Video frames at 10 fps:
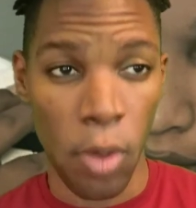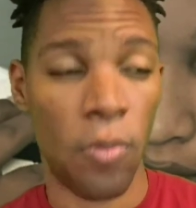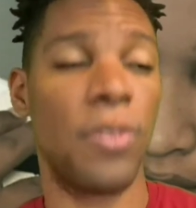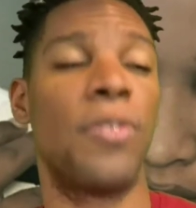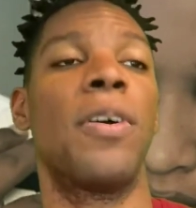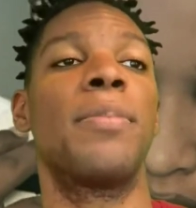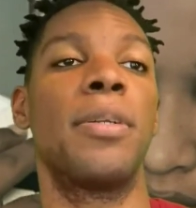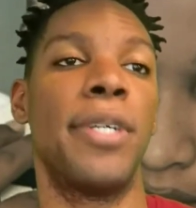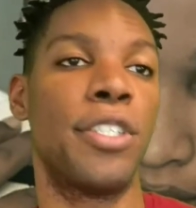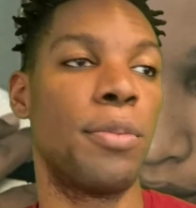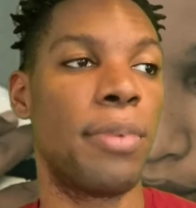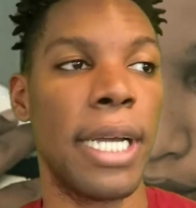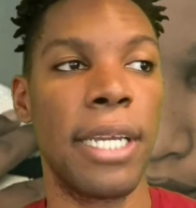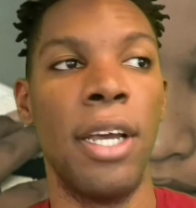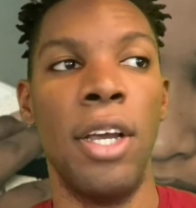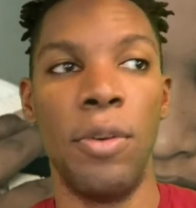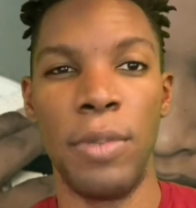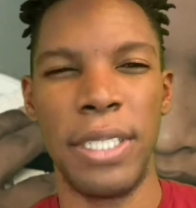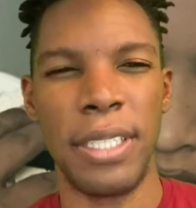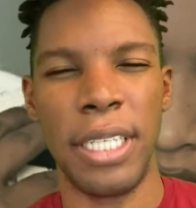from commercial break.
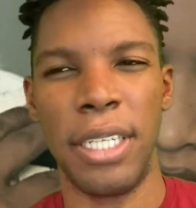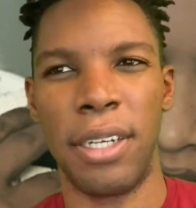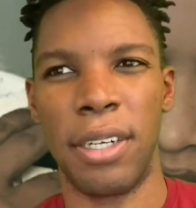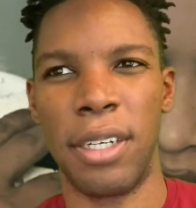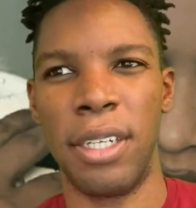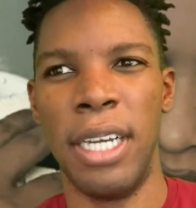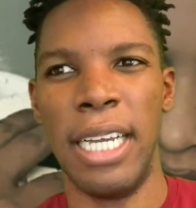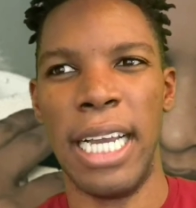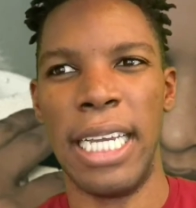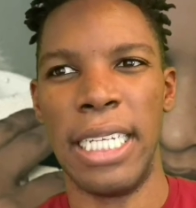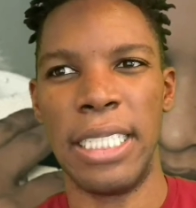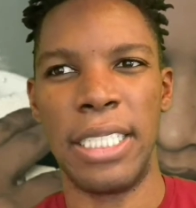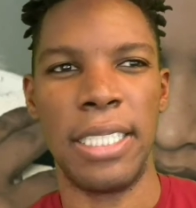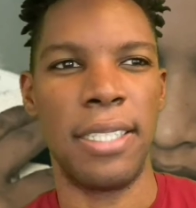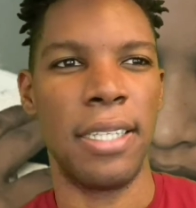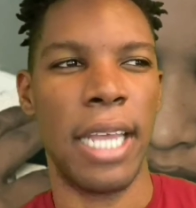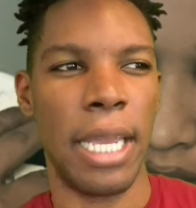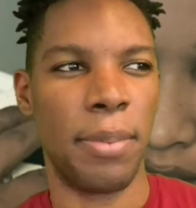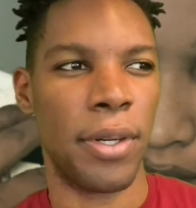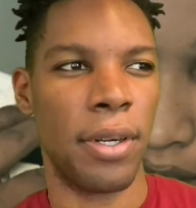We see her and she's in
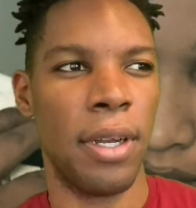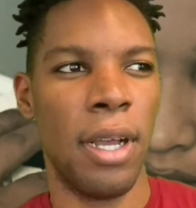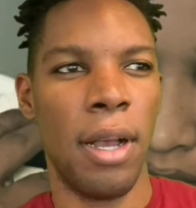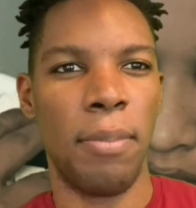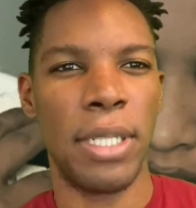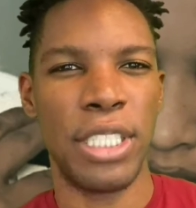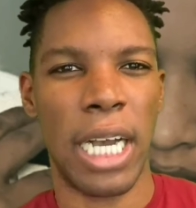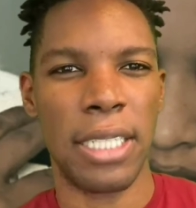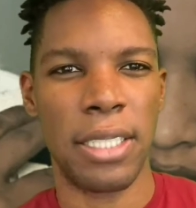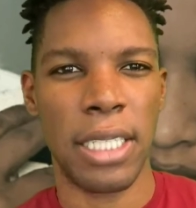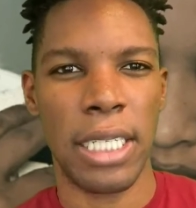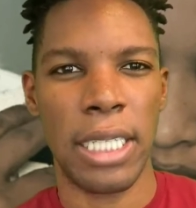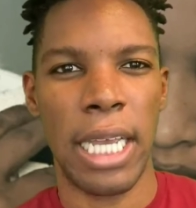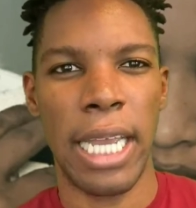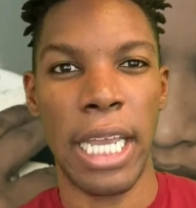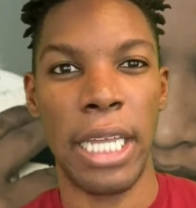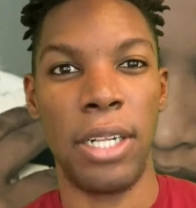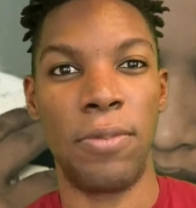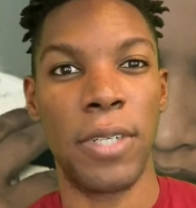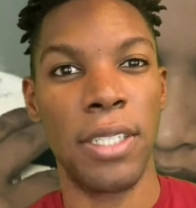labor. But Joseline,
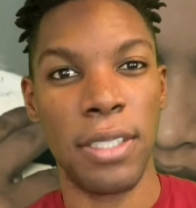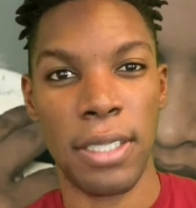in real